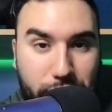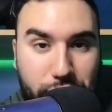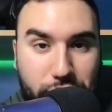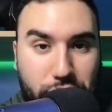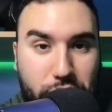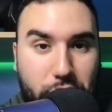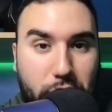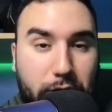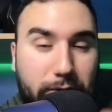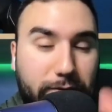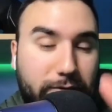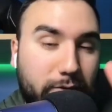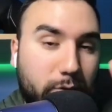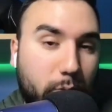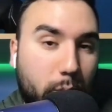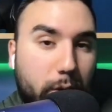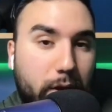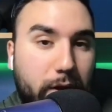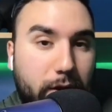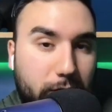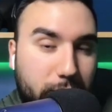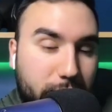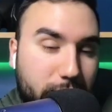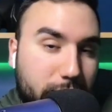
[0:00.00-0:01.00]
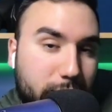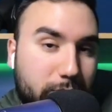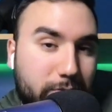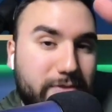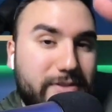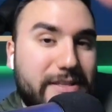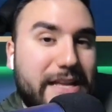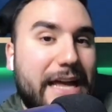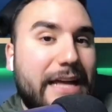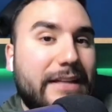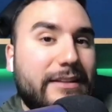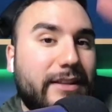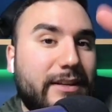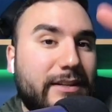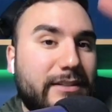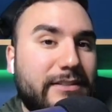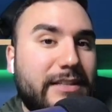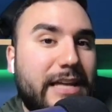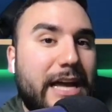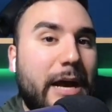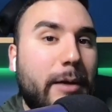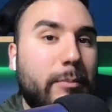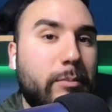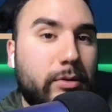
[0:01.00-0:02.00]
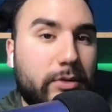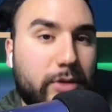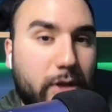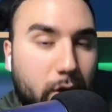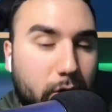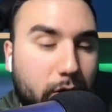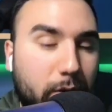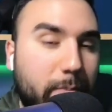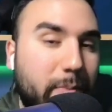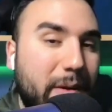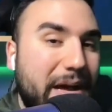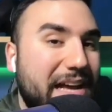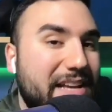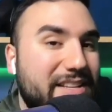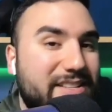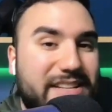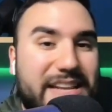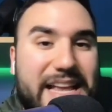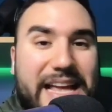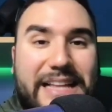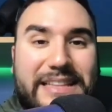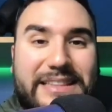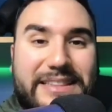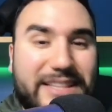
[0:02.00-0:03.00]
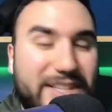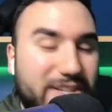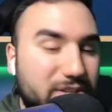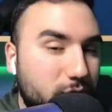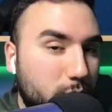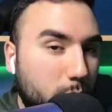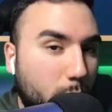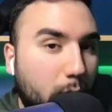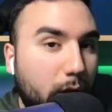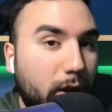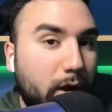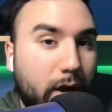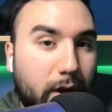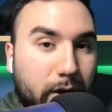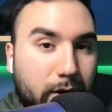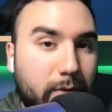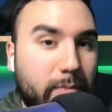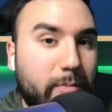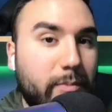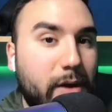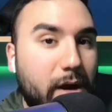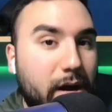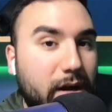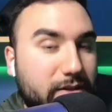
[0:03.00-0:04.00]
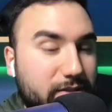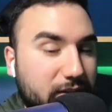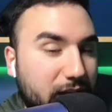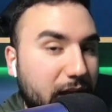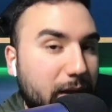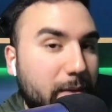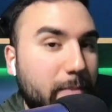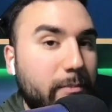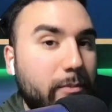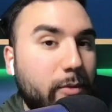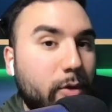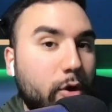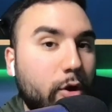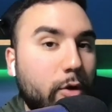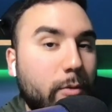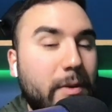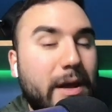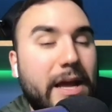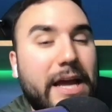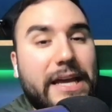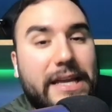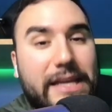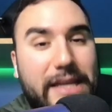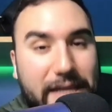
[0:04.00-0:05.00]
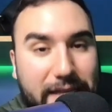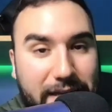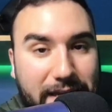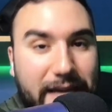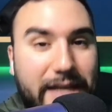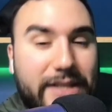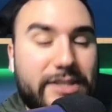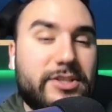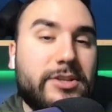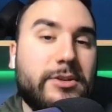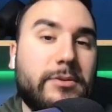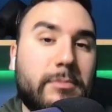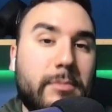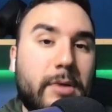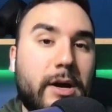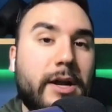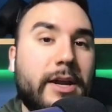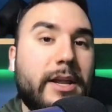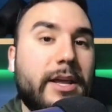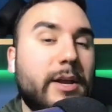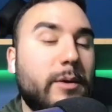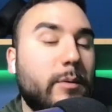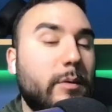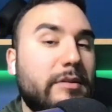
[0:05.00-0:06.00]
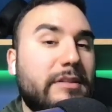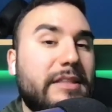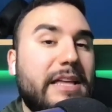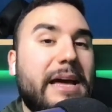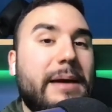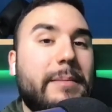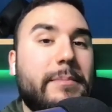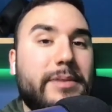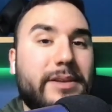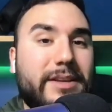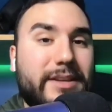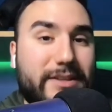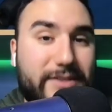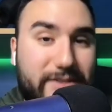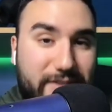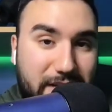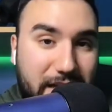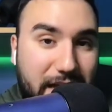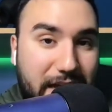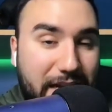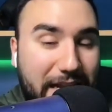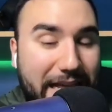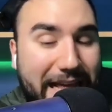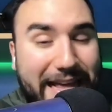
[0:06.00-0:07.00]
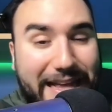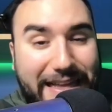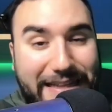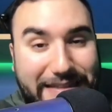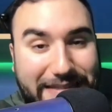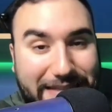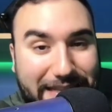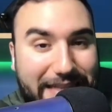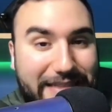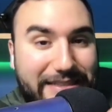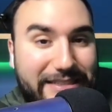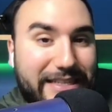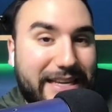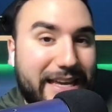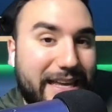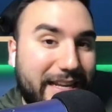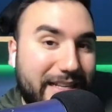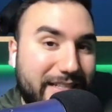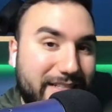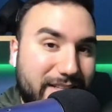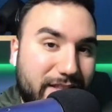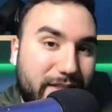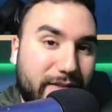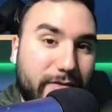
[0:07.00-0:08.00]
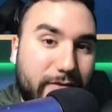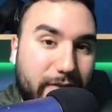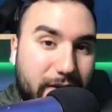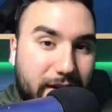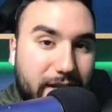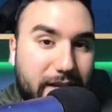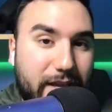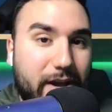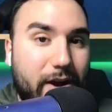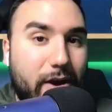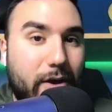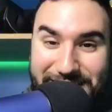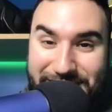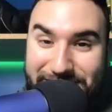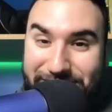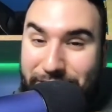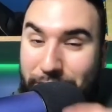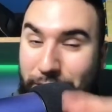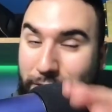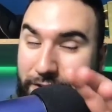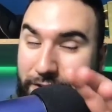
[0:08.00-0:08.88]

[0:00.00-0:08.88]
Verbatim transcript: share of Twitter. Use that link down below. Deposit at least 100 bucks, and boom, you get some money. And with that being said, let's get into the video. So